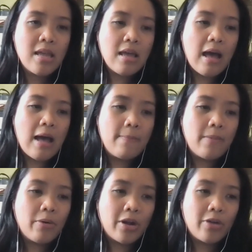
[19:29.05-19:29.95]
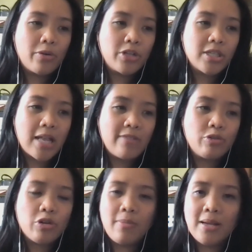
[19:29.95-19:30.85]
Mm-hmm. But we're
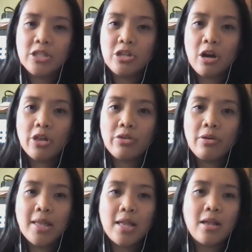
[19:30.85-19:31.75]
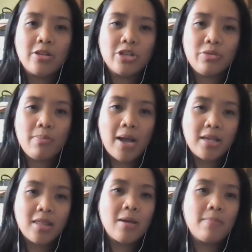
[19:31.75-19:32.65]
doing our best to talk through it and just
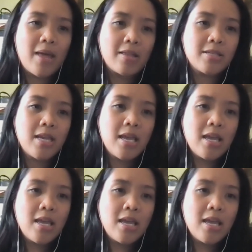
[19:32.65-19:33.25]
reminding them that,